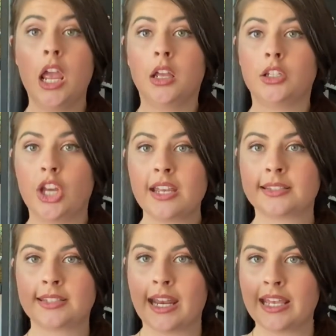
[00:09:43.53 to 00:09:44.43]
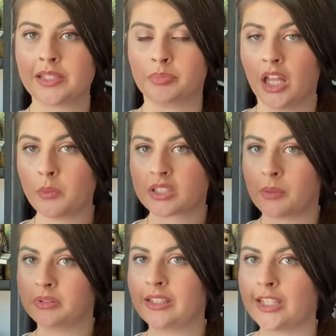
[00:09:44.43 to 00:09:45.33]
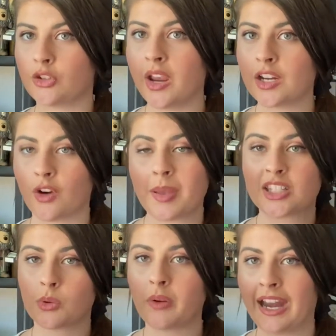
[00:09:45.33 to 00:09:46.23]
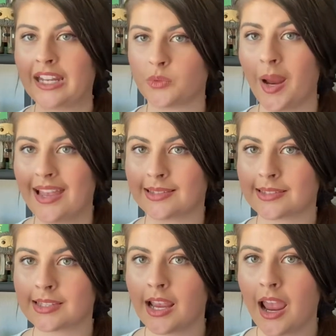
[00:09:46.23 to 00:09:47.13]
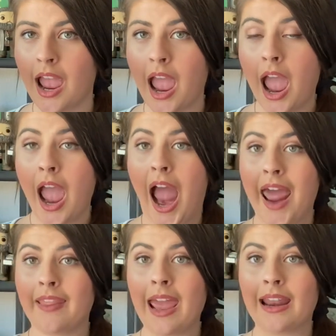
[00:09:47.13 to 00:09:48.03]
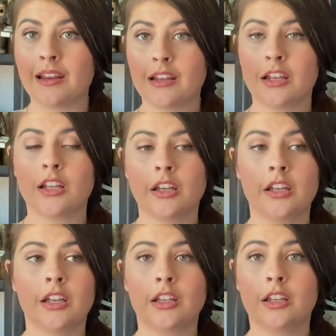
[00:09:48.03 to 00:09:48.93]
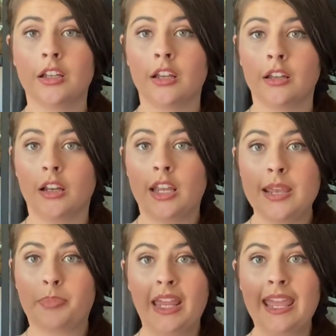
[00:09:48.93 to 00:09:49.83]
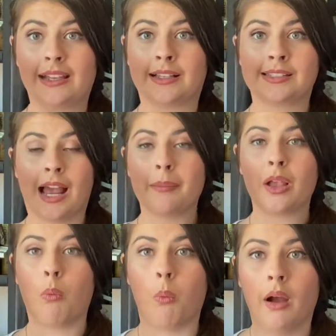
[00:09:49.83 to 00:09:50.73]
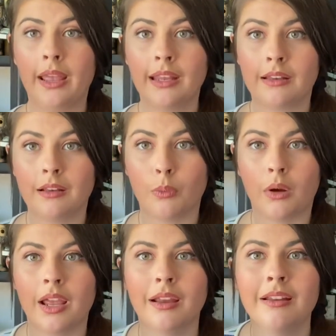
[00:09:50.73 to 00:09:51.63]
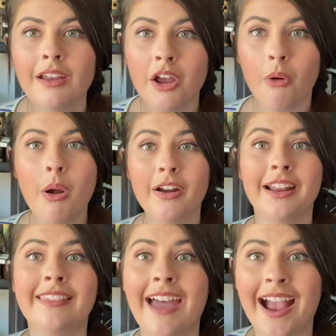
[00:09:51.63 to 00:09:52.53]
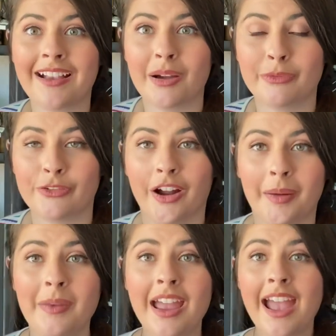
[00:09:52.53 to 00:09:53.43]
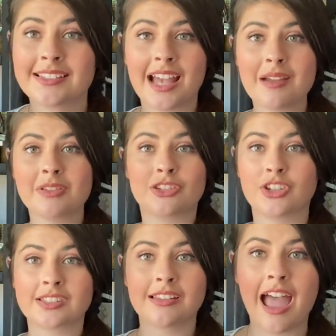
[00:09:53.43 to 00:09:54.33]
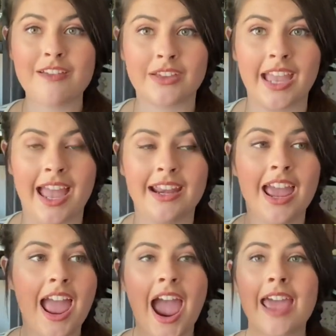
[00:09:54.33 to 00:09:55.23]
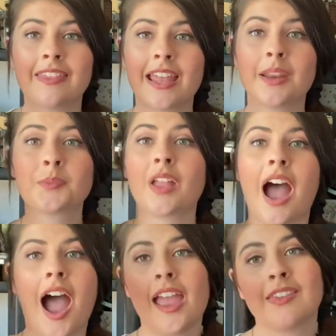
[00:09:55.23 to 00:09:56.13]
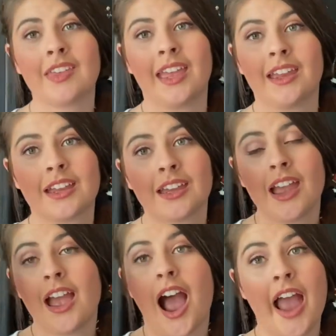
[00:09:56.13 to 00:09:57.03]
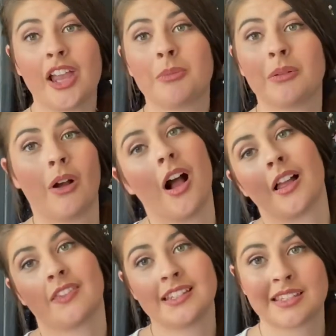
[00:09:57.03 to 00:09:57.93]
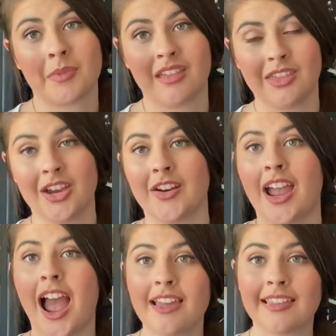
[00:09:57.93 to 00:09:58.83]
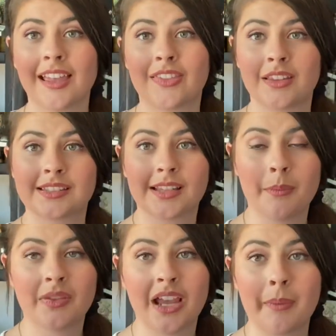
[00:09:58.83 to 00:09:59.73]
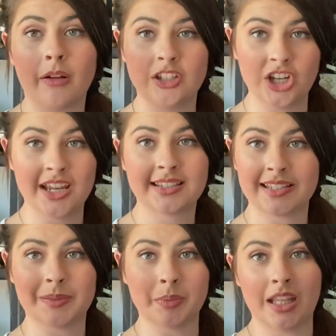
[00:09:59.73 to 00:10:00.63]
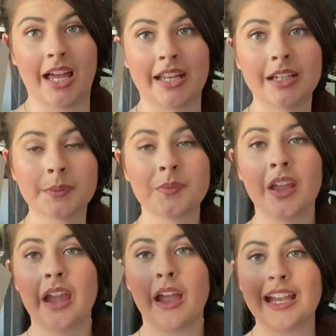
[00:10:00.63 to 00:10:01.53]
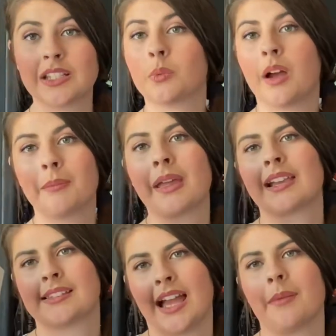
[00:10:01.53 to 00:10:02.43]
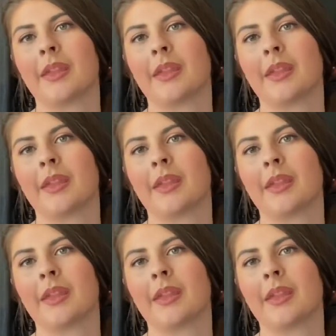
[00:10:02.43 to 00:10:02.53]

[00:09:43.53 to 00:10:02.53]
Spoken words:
Jace said his blood was completely drained from his throat and his wrists. And then he blinks. I'm like, what? Where did that come from? Simon's just alive again. And then I think I could be wrong, this is my theory, I think that something about Jace's blood is what makes Simon